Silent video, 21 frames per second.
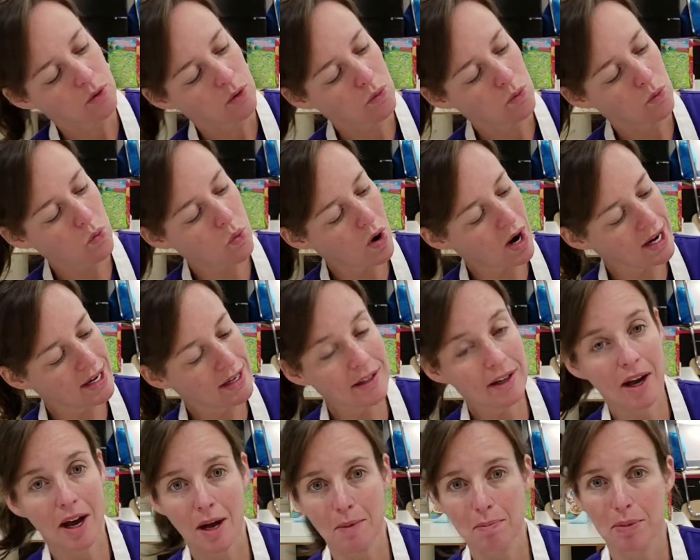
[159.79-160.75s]
1
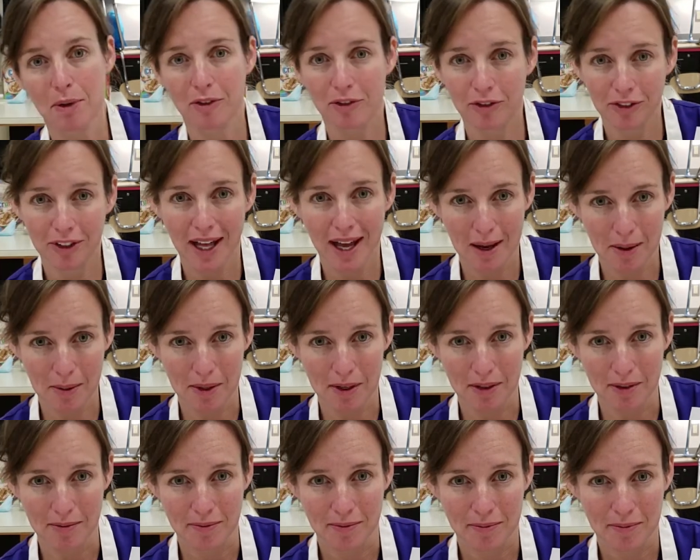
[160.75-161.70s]
cup of flour
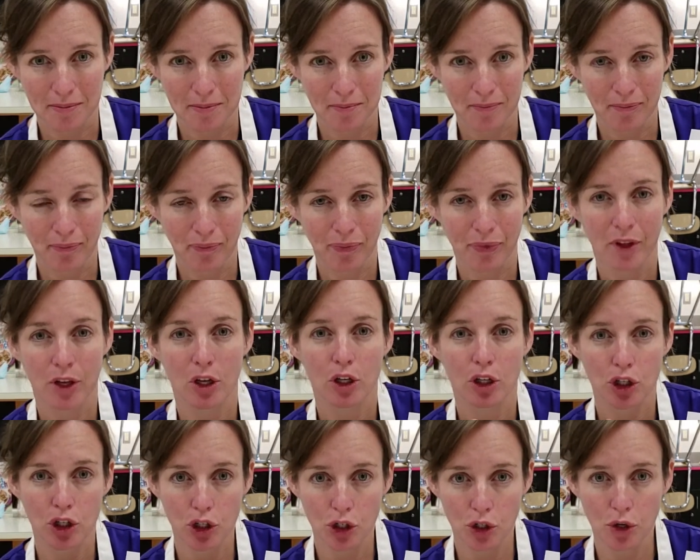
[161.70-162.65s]

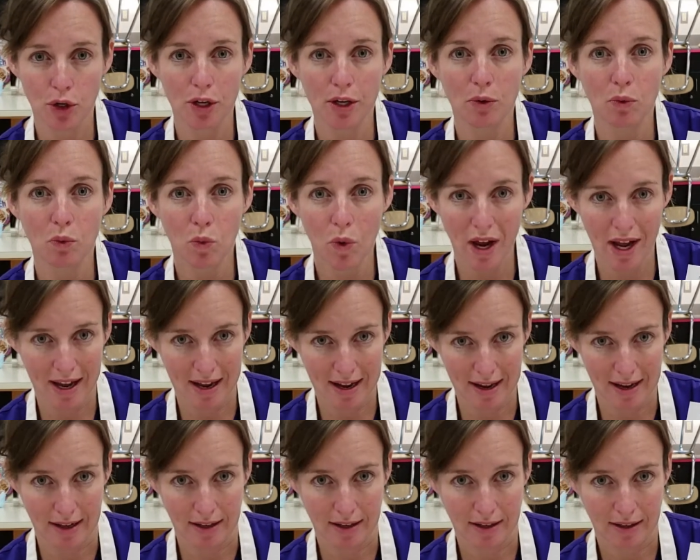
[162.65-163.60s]
should
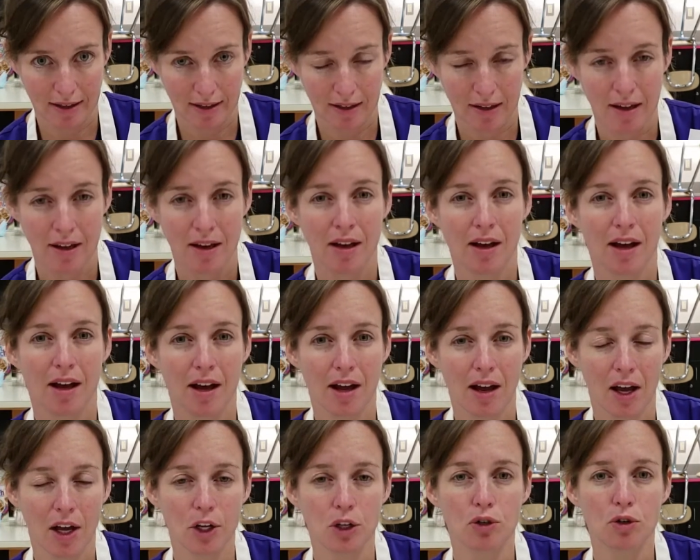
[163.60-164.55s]
weigh
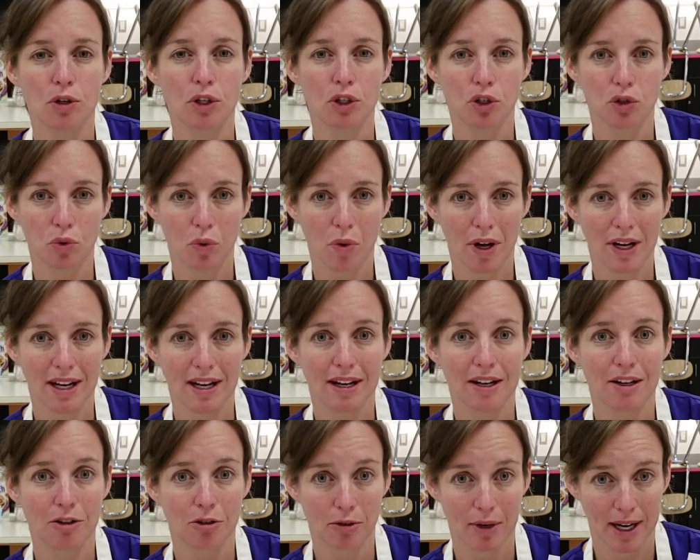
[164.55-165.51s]
120
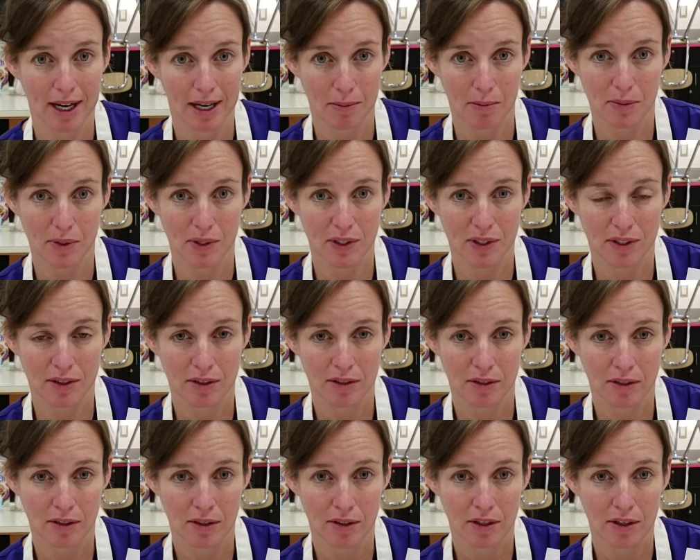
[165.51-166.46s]
grams.
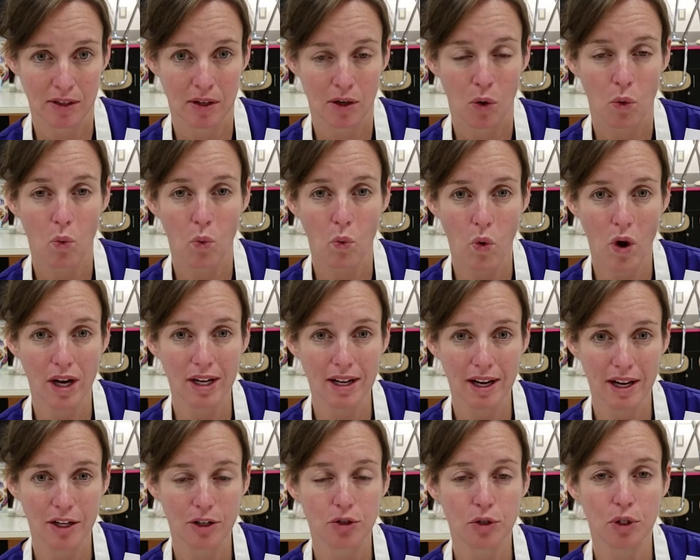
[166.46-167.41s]

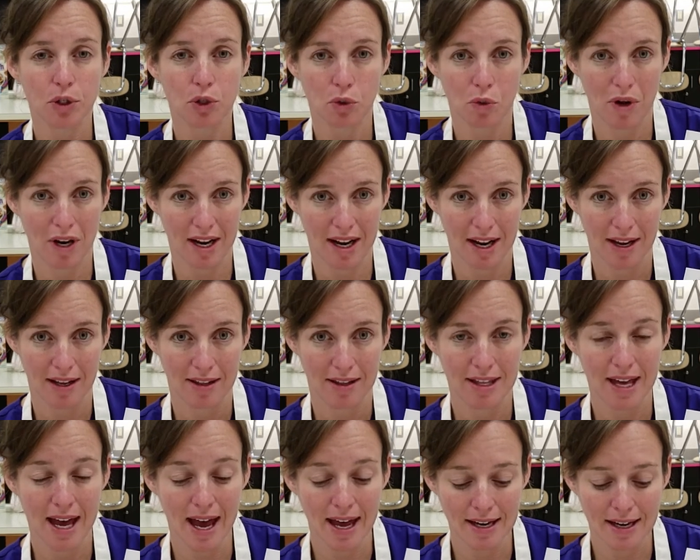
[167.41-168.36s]
120.
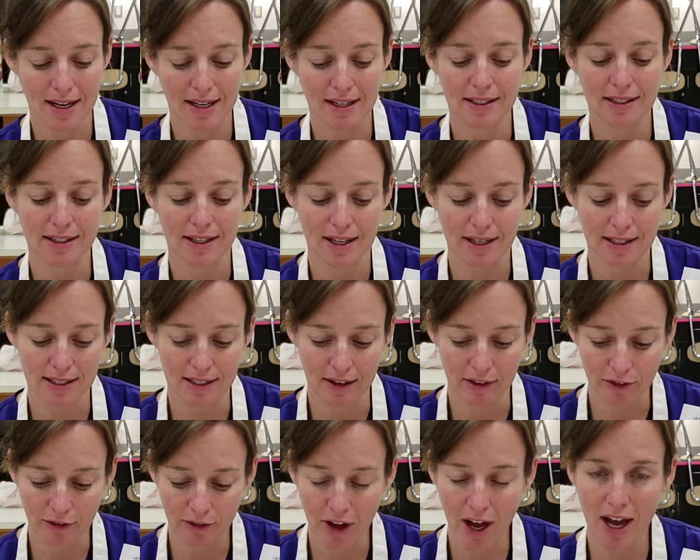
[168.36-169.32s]
That is the
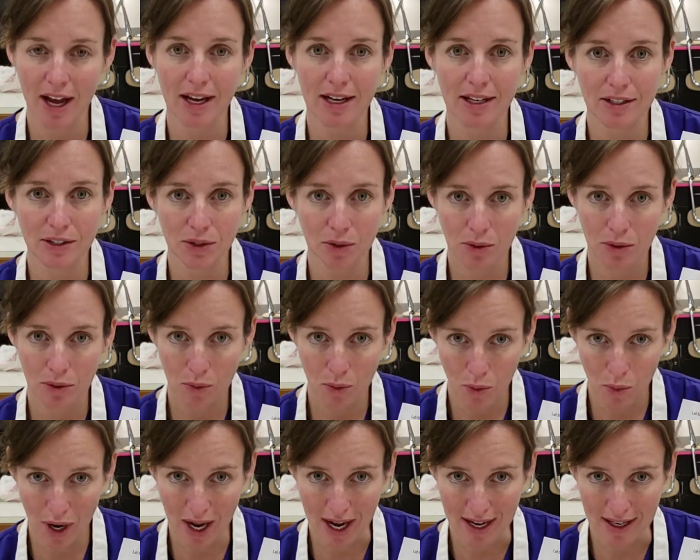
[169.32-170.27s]
defined
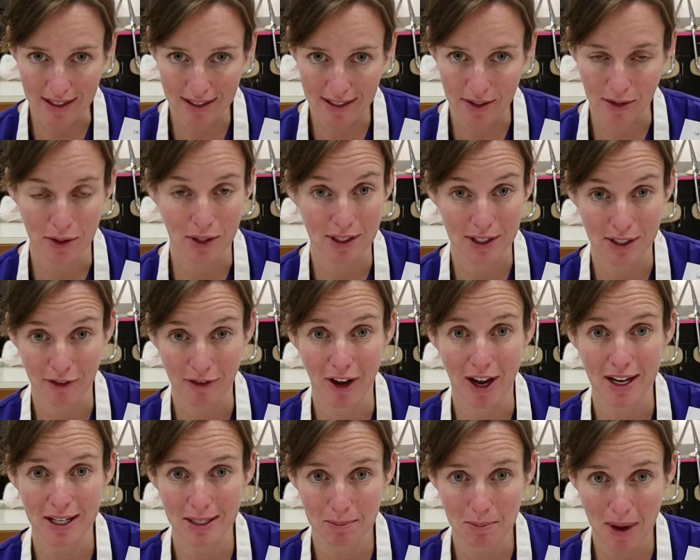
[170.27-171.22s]
weight, or the
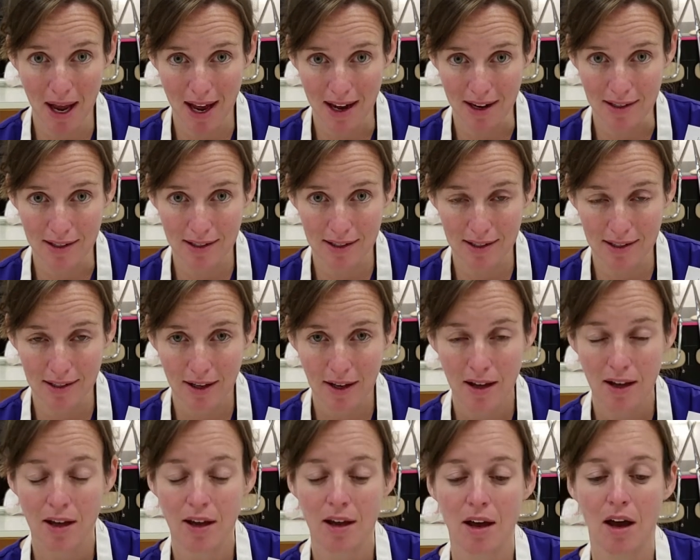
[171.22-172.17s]
defined mass
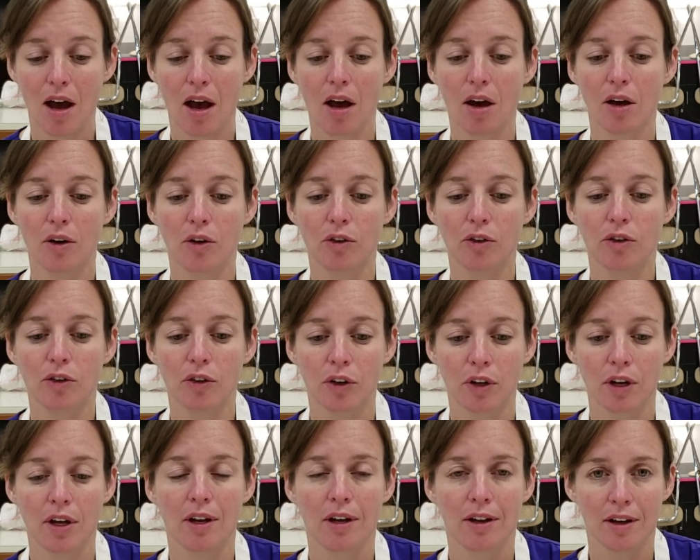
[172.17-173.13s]
of
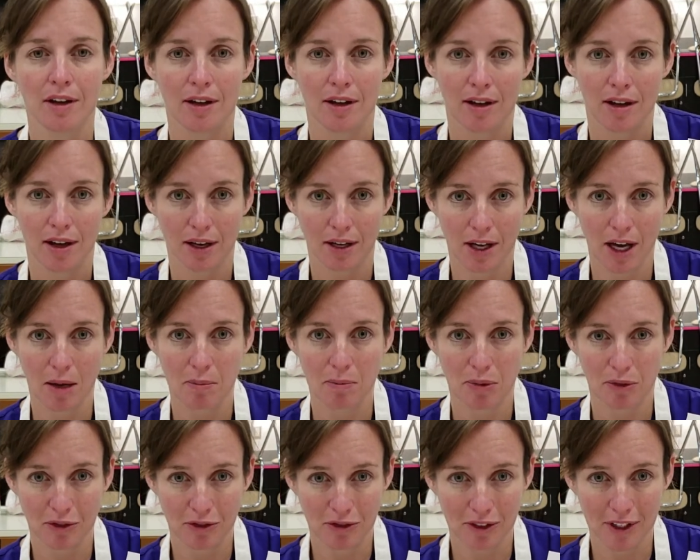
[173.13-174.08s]
a cup
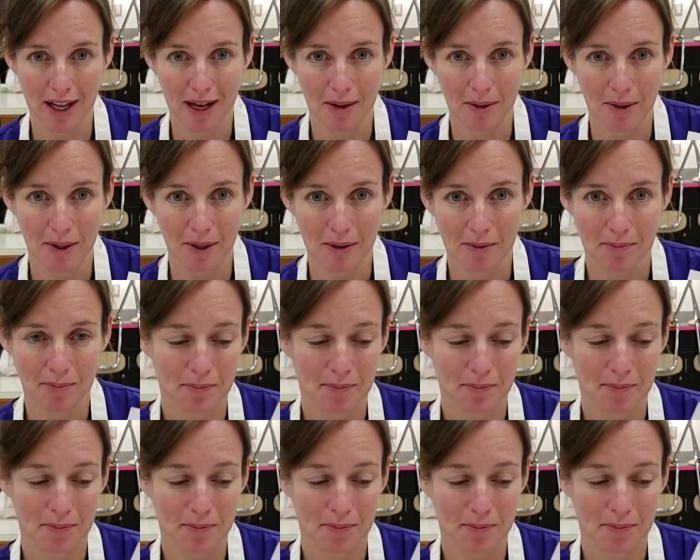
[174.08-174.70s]
of flour.